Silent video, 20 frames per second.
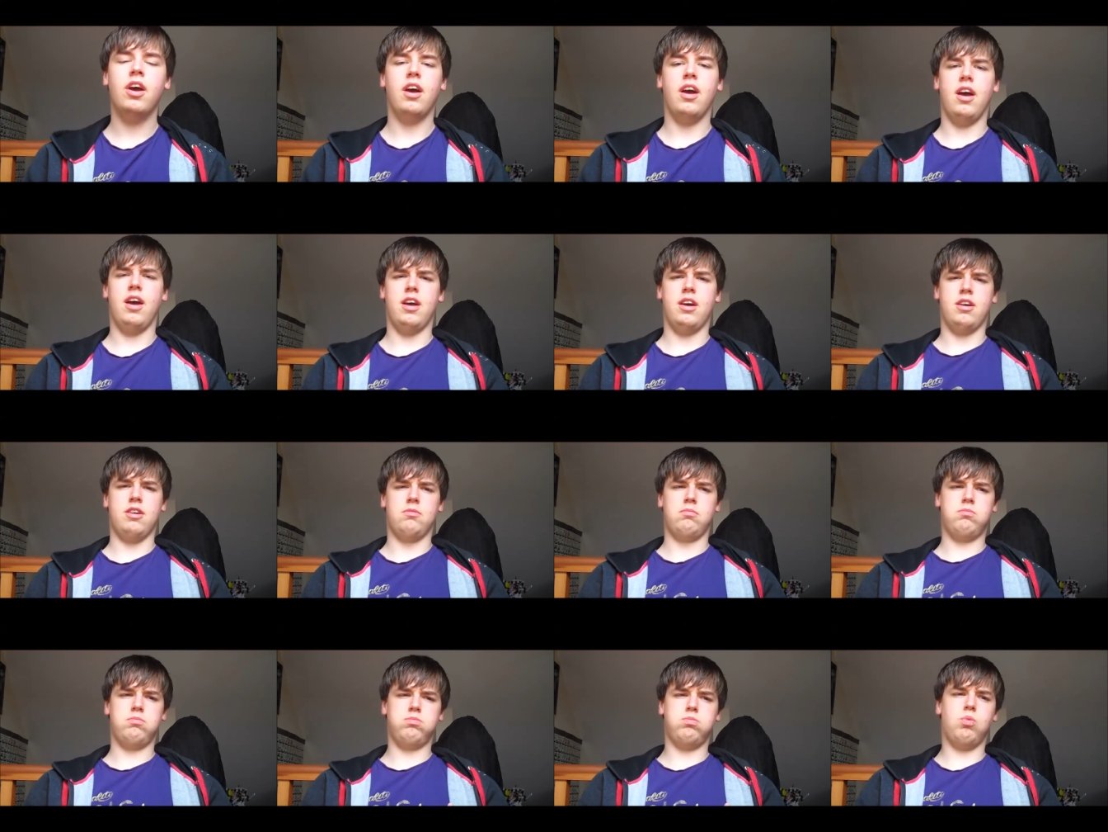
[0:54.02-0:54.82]
uh,
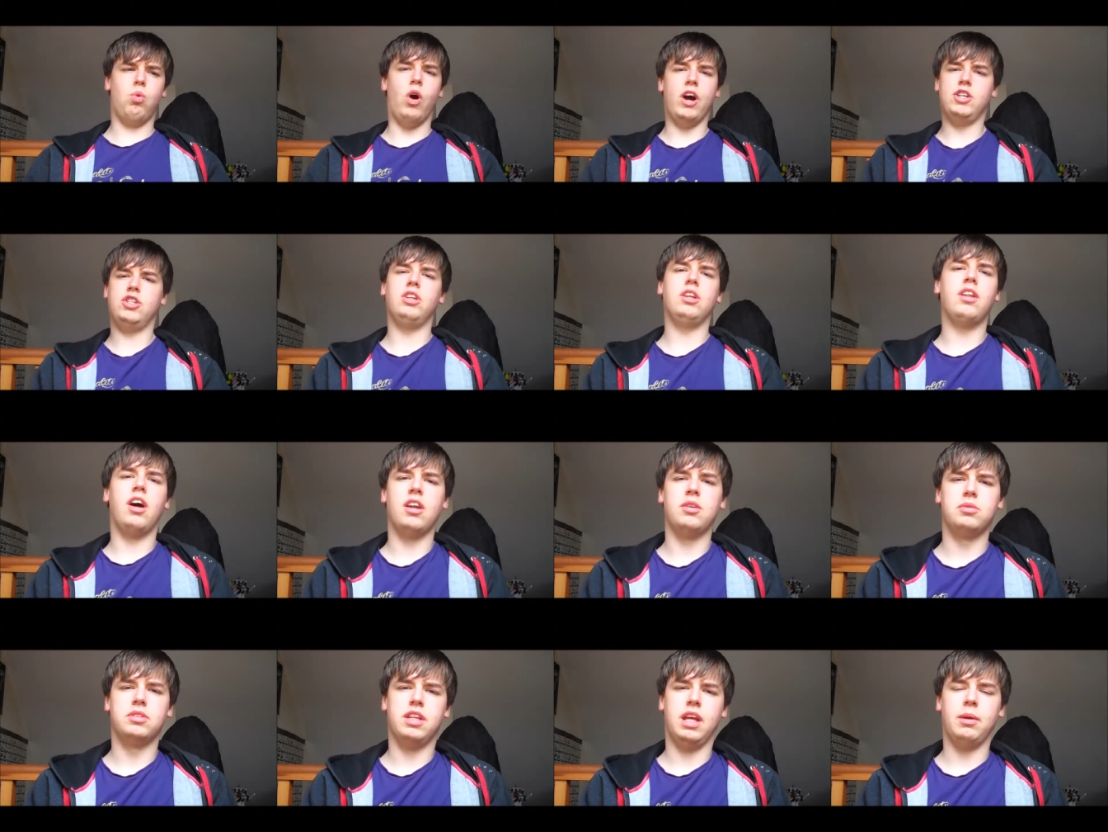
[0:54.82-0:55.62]
why she
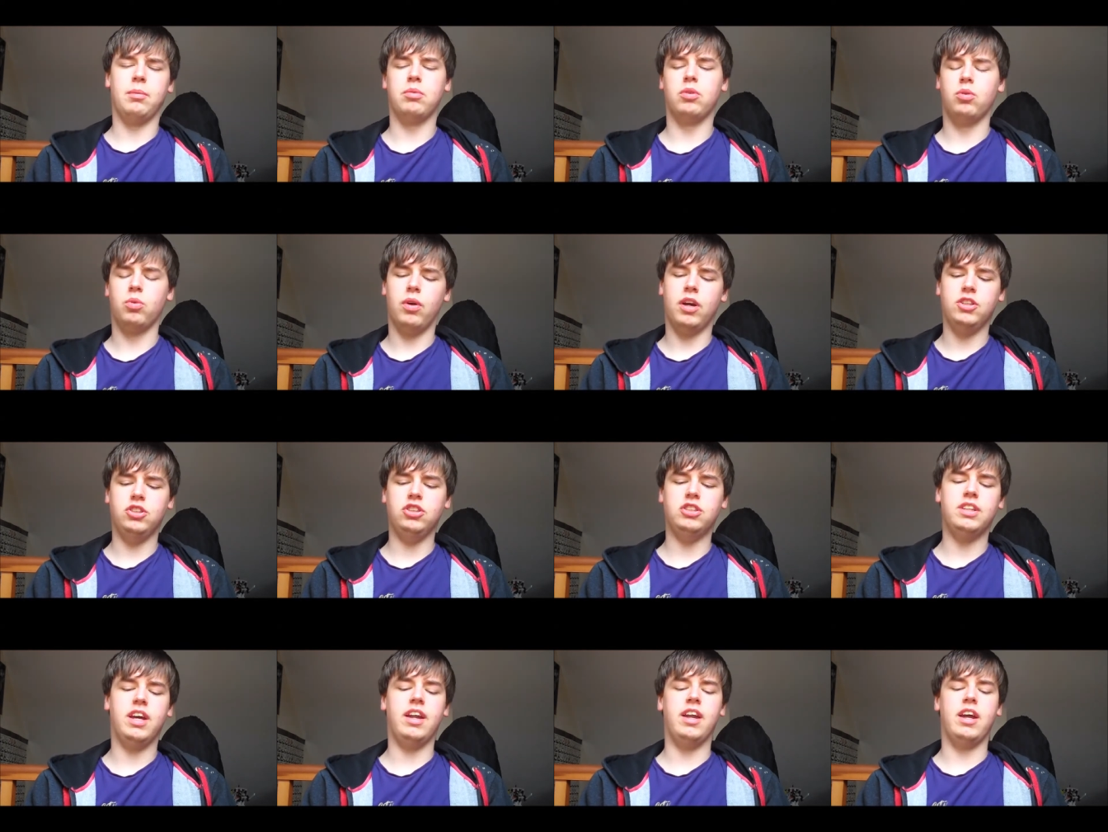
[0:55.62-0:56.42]
thought it was April, why she
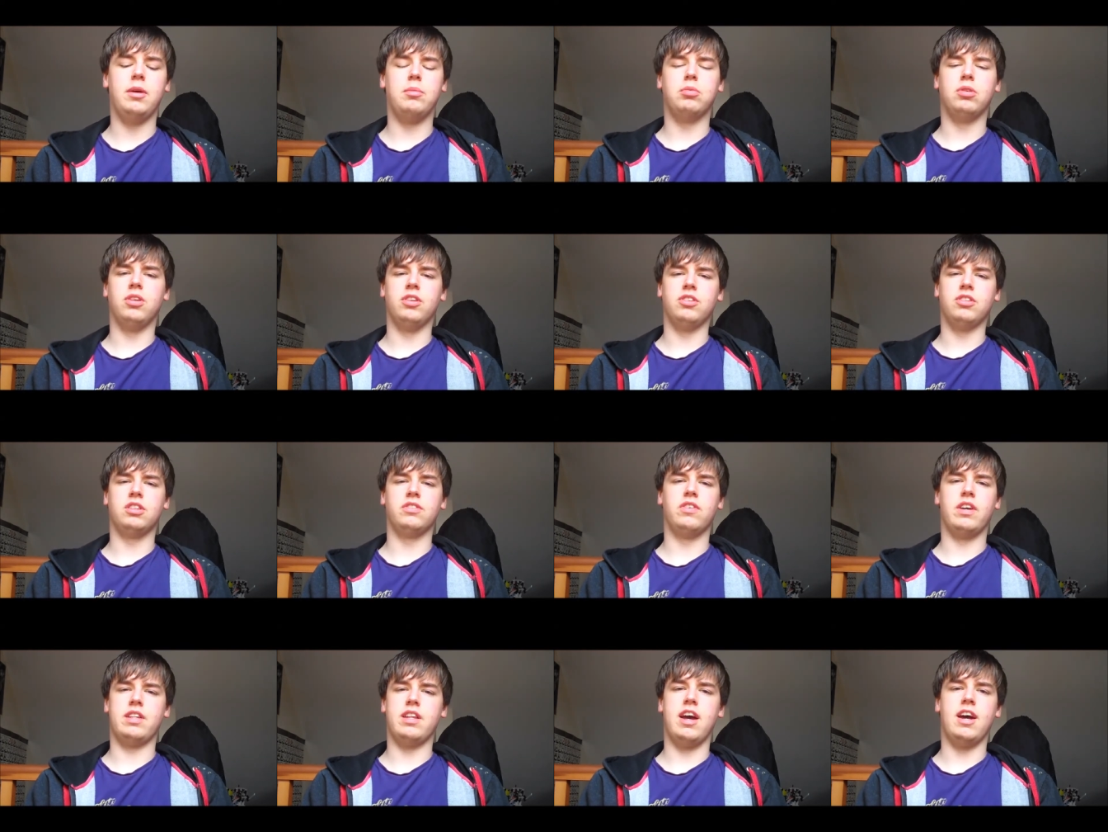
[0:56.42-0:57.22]
said April,
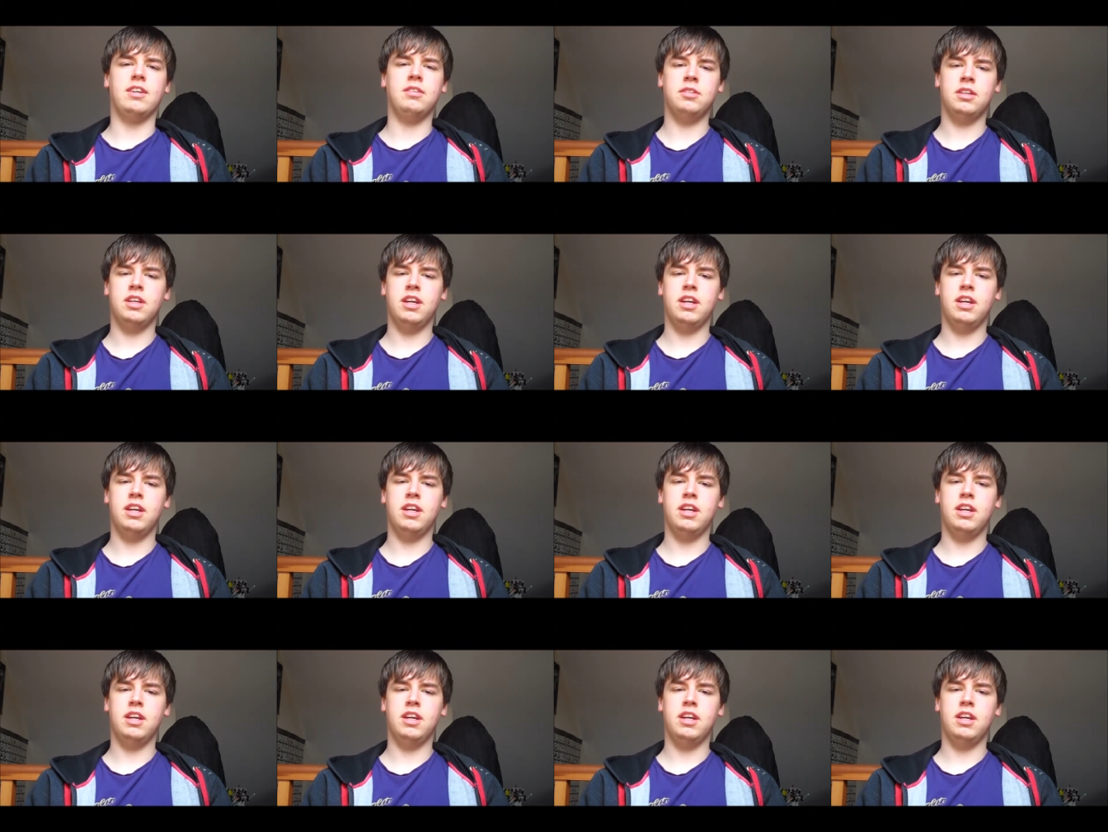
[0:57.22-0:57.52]
stuff like that.